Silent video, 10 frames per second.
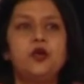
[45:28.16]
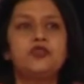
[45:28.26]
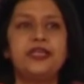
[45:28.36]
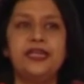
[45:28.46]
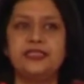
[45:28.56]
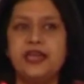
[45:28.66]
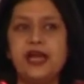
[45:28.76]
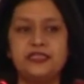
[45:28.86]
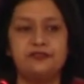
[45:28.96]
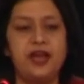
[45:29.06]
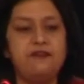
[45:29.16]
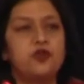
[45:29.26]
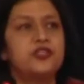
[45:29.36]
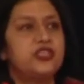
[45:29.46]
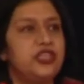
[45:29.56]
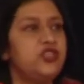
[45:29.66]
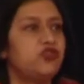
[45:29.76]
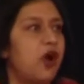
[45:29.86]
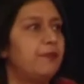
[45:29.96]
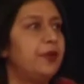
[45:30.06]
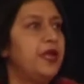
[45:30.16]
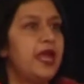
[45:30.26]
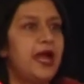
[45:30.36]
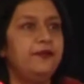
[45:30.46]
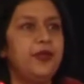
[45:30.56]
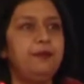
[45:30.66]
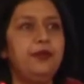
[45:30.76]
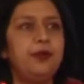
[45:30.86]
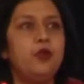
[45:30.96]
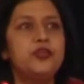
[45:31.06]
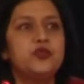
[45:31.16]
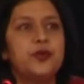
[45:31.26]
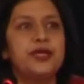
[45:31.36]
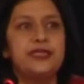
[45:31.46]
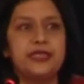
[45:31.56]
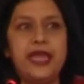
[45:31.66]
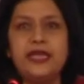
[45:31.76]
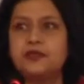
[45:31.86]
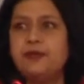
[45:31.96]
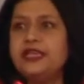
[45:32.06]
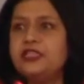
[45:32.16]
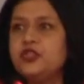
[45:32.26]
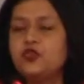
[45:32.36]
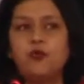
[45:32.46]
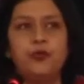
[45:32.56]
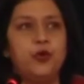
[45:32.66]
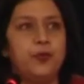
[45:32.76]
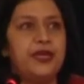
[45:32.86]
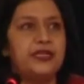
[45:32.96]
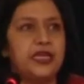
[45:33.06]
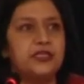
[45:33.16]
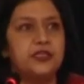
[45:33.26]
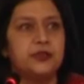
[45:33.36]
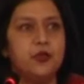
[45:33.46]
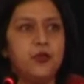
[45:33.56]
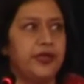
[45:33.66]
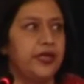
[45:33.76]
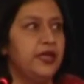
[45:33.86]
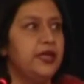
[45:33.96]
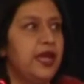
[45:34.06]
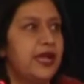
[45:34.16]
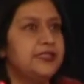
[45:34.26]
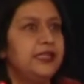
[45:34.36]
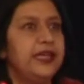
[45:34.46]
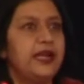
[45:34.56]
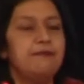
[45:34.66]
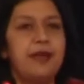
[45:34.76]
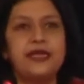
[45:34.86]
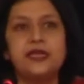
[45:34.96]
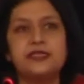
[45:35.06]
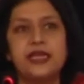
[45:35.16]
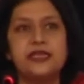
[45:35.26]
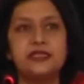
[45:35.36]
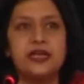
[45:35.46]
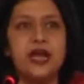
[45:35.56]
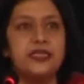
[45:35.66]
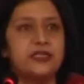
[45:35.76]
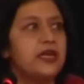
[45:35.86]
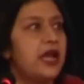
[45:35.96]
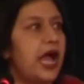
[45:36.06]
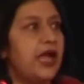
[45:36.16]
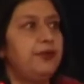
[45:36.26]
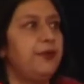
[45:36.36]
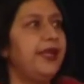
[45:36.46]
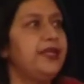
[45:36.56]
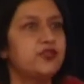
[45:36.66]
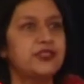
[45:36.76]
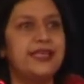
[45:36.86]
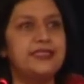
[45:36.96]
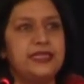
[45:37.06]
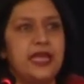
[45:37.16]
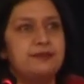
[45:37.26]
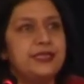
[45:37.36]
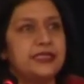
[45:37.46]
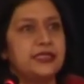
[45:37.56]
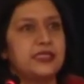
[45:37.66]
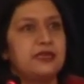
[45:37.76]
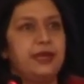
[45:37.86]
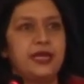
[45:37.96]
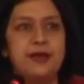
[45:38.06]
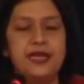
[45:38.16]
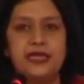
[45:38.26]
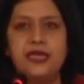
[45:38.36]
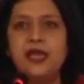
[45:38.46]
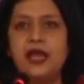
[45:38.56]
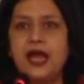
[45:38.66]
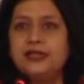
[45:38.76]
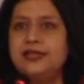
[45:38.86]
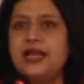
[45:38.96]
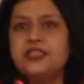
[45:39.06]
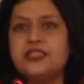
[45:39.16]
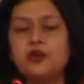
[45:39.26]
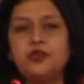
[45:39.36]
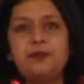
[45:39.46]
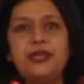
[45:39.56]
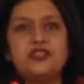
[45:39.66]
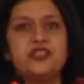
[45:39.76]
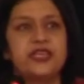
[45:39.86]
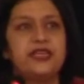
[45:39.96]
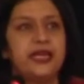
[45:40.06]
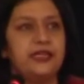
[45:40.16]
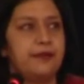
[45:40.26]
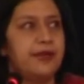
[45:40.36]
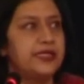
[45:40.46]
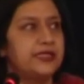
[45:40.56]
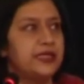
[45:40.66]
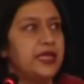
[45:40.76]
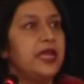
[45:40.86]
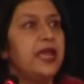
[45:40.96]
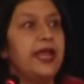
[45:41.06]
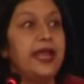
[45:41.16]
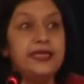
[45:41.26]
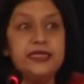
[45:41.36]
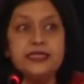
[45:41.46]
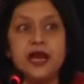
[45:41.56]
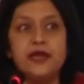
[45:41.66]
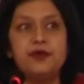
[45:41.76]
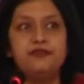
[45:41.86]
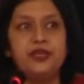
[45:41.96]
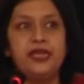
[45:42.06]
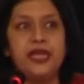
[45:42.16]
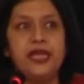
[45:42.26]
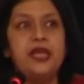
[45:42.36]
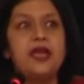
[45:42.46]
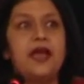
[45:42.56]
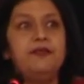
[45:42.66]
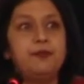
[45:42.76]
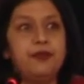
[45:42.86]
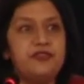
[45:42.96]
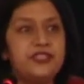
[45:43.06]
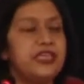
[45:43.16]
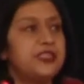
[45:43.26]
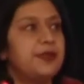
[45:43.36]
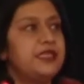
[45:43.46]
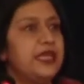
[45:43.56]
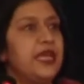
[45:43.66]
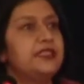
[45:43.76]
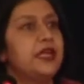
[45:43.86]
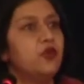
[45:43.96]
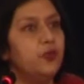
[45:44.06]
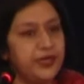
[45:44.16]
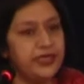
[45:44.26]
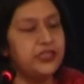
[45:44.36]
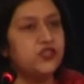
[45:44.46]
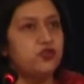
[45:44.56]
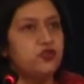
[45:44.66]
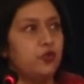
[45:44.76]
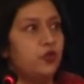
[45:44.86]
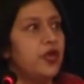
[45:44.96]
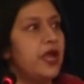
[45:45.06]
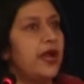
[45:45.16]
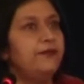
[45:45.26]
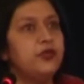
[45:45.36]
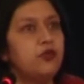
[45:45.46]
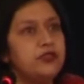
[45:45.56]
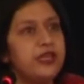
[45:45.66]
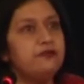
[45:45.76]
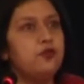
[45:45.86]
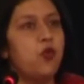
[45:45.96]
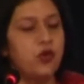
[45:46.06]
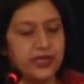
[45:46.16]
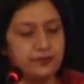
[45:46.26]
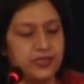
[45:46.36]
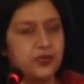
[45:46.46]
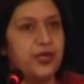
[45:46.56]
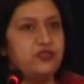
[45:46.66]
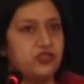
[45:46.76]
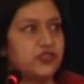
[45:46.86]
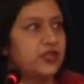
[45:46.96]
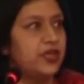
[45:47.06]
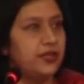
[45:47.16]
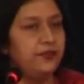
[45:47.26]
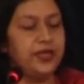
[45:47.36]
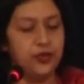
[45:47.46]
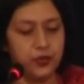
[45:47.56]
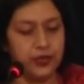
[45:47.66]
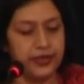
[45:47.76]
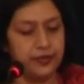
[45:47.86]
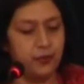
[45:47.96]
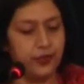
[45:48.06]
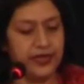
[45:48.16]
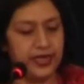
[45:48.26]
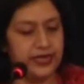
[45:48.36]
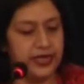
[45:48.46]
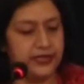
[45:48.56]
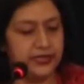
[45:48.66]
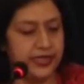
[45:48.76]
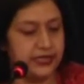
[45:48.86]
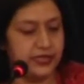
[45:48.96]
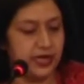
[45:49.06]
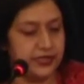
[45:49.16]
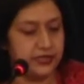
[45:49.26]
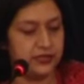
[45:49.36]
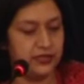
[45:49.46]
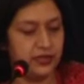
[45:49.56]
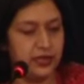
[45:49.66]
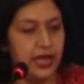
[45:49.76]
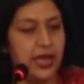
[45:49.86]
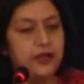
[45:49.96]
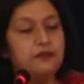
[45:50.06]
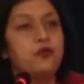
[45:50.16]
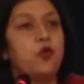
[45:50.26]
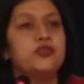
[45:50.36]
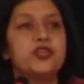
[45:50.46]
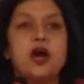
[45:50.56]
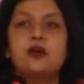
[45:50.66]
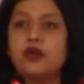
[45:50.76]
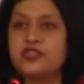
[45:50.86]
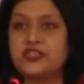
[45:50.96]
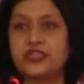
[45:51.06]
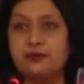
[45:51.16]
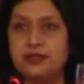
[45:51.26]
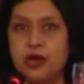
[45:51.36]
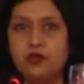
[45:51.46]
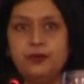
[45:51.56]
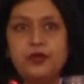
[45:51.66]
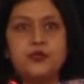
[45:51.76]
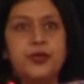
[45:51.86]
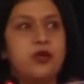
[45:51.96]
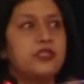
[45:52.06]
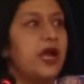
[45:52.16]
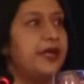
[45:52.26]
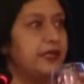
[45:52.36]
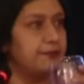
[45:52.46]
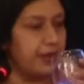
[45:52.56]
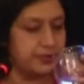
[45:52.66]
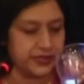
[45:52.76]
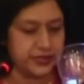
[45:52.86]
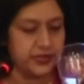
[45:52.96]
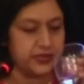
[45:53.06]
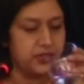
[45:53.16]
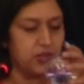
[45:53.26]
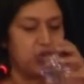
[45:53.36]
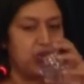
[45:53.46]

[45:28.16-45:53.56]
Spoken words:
close late night. If I've got a tea shop and there are people going to work at 8, my tea shop will open at 8 in the morning. Until they come back at 10 at night, I'll be willing to sell tea and biscuits and make money. And that is how the patients can get their medicine any time of the day, and the privacy is maintained and nobody needs to know. And they don't have to walk and miss wages. They can go early morning and late night. And of course, our costs come down because we are not hiring premises.